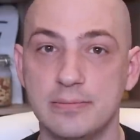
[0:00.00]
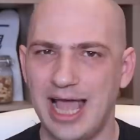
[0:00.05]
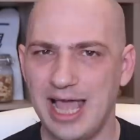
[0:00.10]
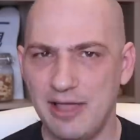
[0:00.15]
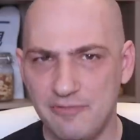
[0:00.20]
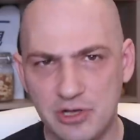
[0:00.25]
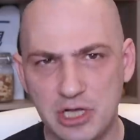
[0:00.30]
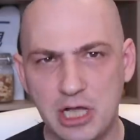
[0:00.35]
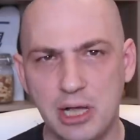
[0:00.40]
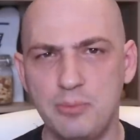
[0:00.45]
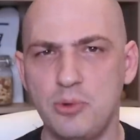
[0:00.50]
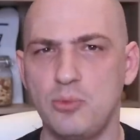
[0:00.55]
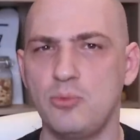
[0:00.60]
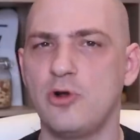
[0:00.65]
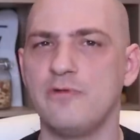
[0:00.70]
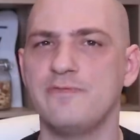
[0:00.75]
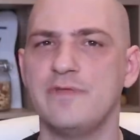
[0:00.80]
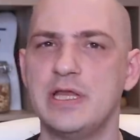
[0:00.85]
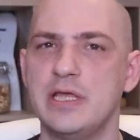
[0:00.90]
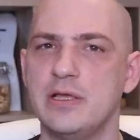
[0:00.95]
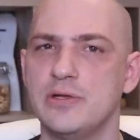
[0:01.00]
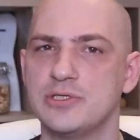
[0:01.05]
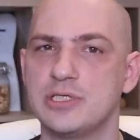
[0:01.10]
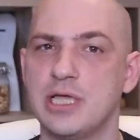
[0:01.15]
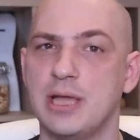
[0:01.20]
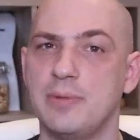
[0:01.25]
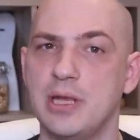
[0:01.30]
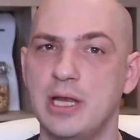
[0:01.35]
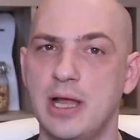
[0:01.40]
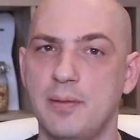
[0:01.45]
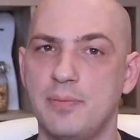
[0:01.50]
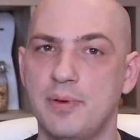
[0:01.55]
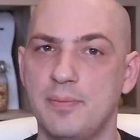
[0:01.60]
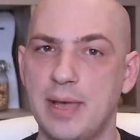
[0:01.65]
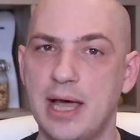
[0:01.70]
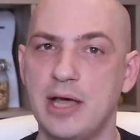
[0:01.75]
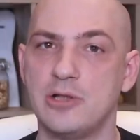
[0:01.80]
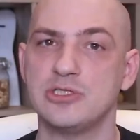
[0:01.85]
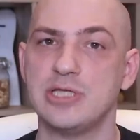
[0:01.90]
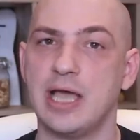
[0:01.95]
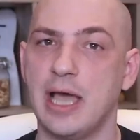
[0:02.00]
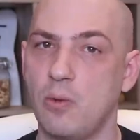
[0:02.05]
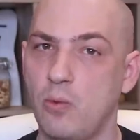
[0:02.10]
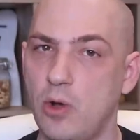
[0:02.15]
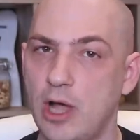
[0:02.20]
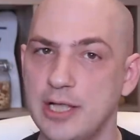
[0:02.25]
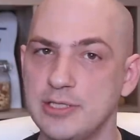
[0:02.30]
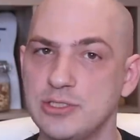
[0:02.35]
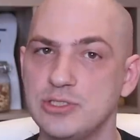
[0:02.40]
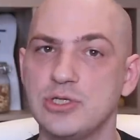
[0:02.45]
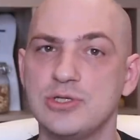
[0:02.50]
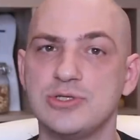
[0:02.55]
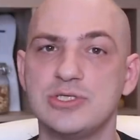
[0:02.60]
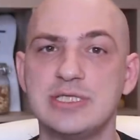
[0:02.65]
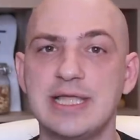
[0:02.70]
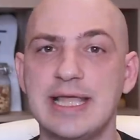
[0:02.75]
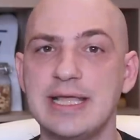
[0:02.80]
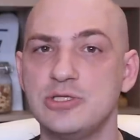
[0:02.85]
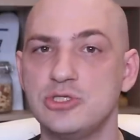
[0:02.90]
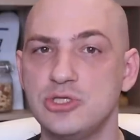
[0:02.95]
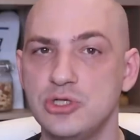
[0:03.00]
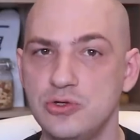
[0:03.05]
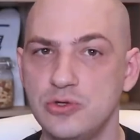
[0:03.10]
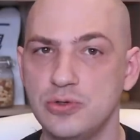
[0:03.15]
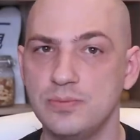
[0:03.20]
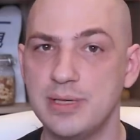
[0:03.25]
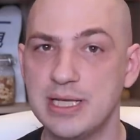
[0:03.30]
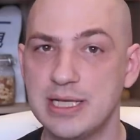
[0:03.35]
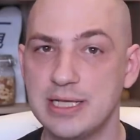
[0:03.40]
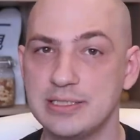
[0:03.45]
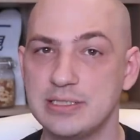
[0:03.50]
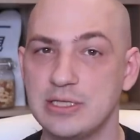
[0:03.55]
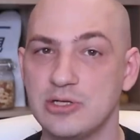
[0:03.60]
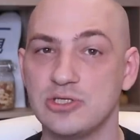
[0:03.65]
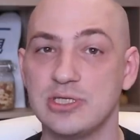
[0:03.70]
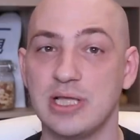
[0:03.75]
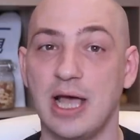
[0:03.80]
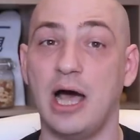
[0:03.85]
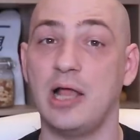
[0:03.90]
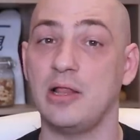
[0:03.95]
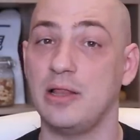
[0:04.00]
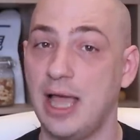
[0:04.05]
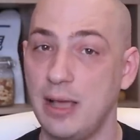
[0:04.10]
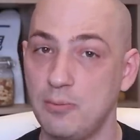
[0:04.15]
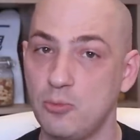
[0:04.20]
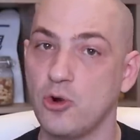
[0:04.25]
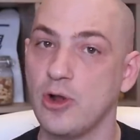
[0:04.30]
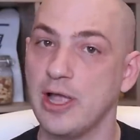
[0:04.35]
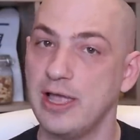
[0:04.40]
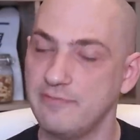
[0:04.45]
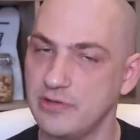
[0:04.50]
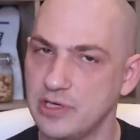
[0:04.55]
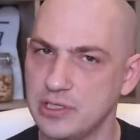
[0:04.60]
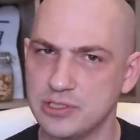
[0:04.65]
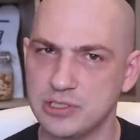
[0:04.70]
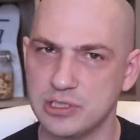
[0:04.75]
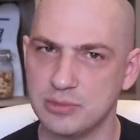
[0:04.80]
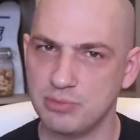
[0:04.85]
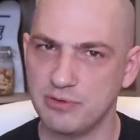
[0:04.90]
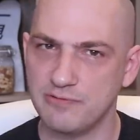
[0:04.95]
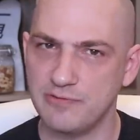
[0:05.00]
I have a couple more videos coming up about Taiwan, so stay tuned because there's a lot more evidence to